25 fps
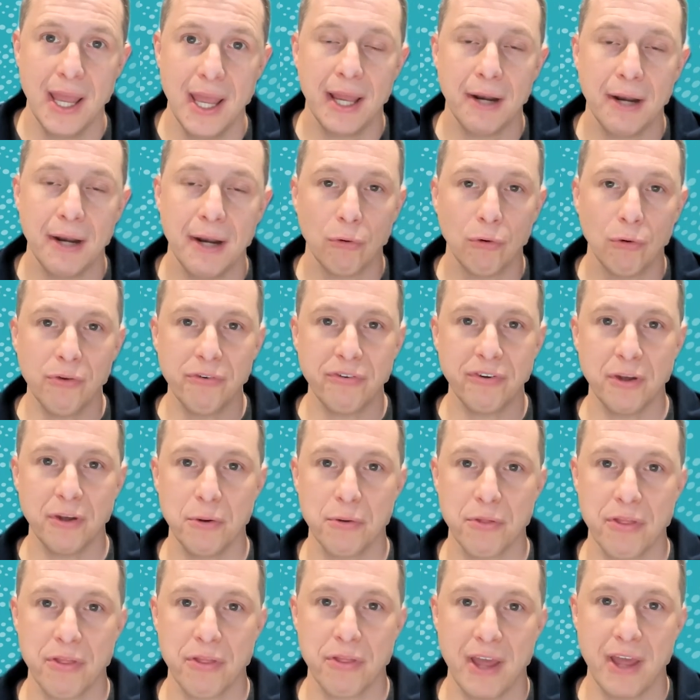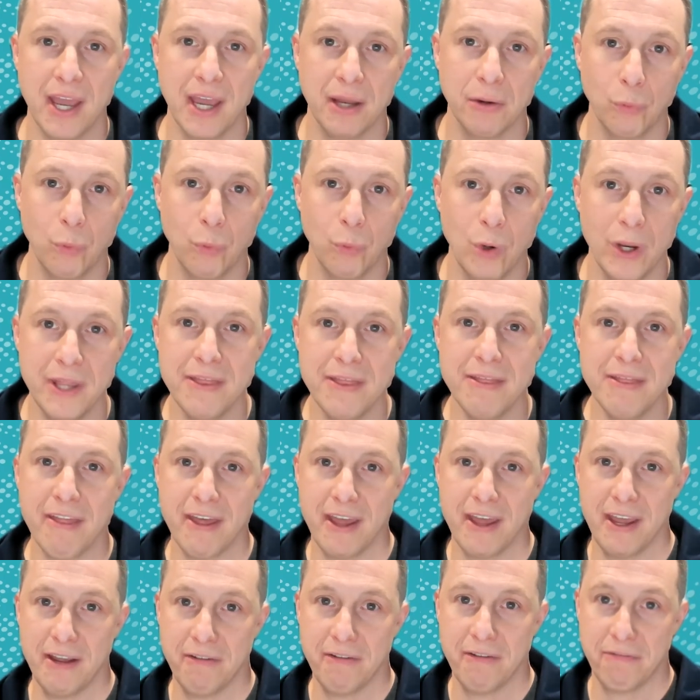and also that when
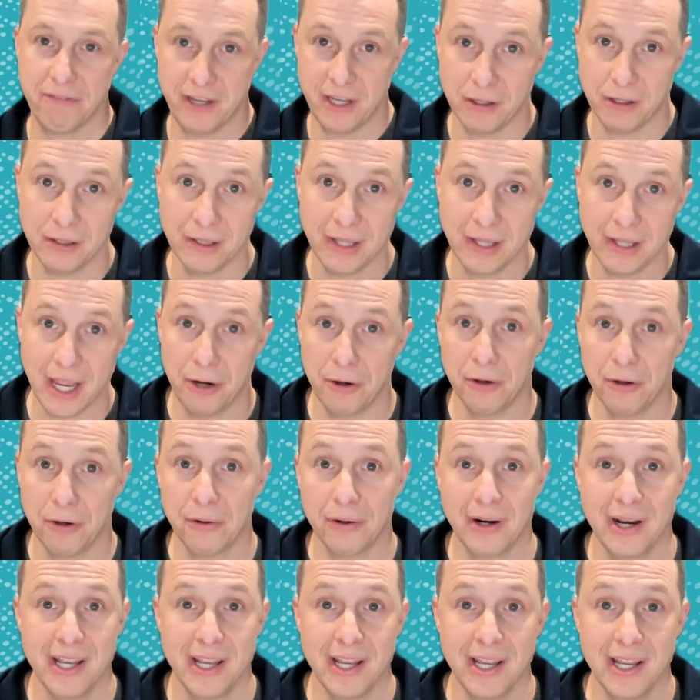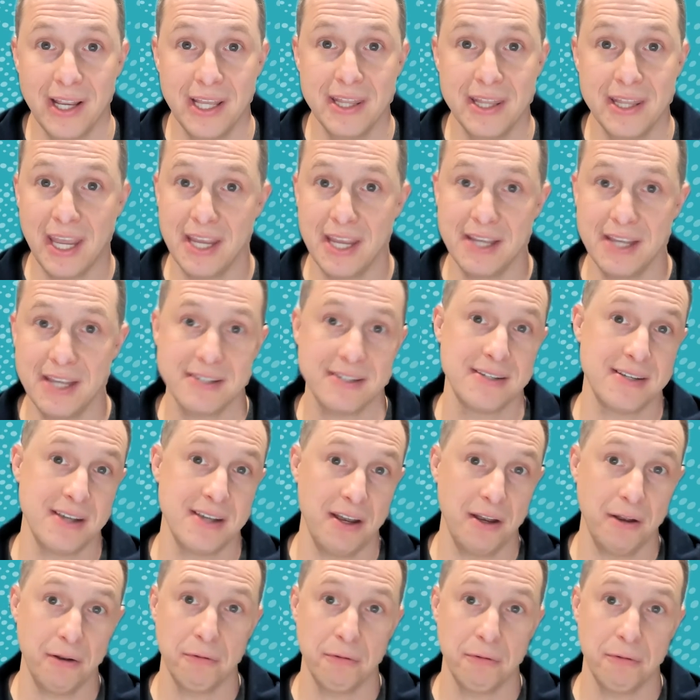they fail later, in the cases
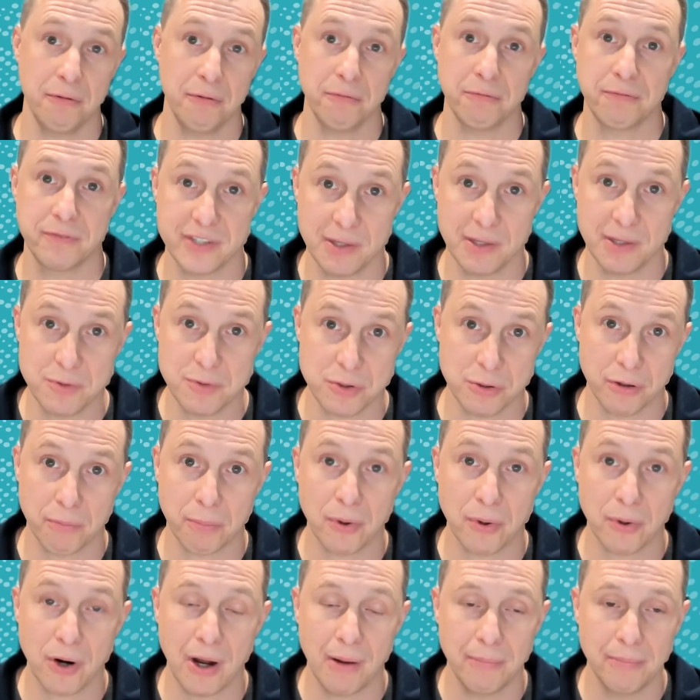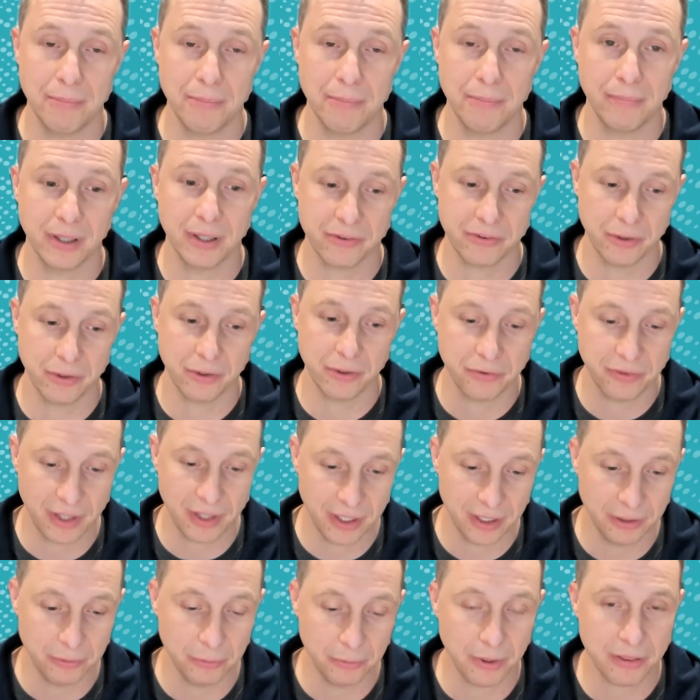of some sort of problem
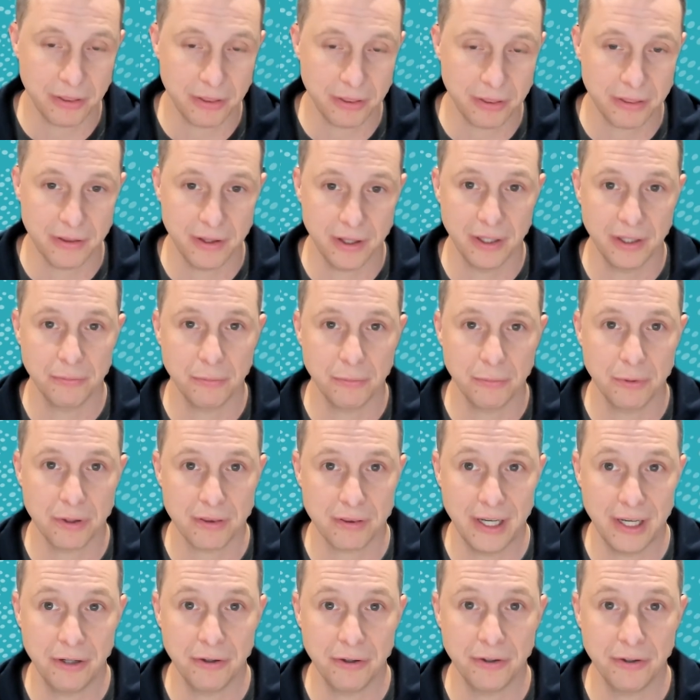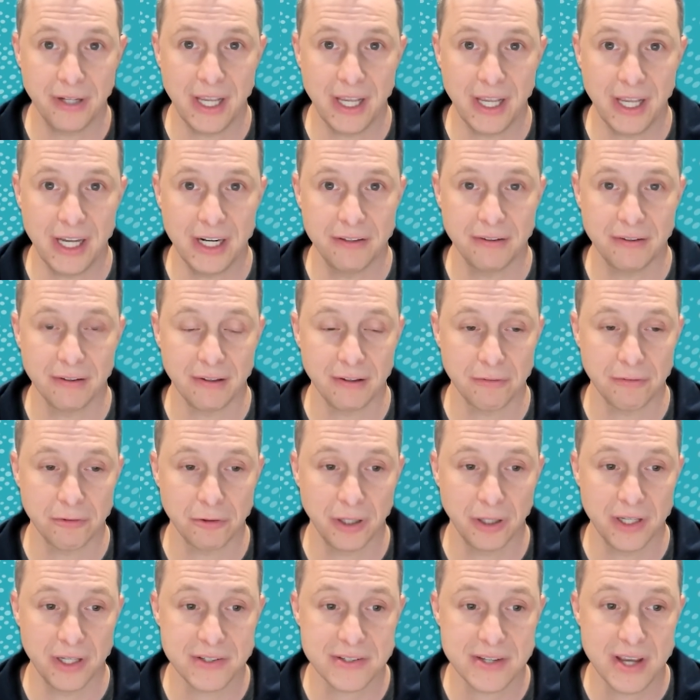associated with later data
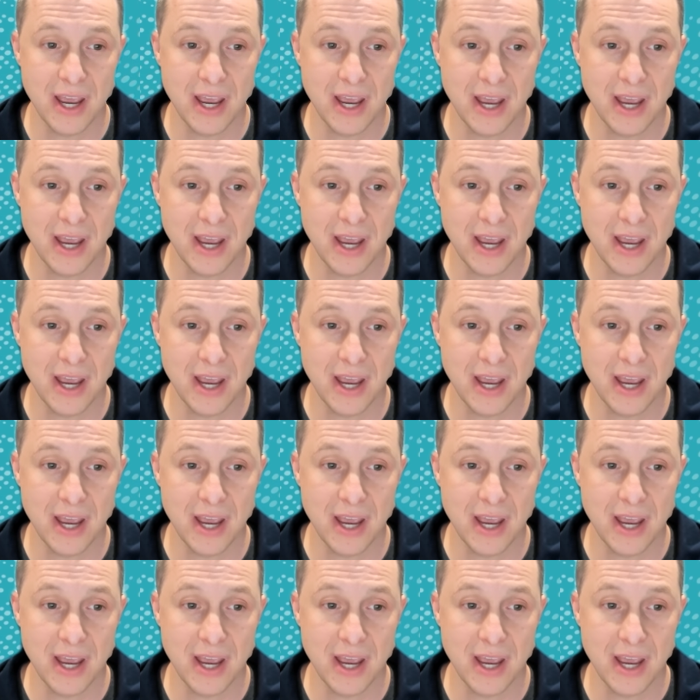deliveries,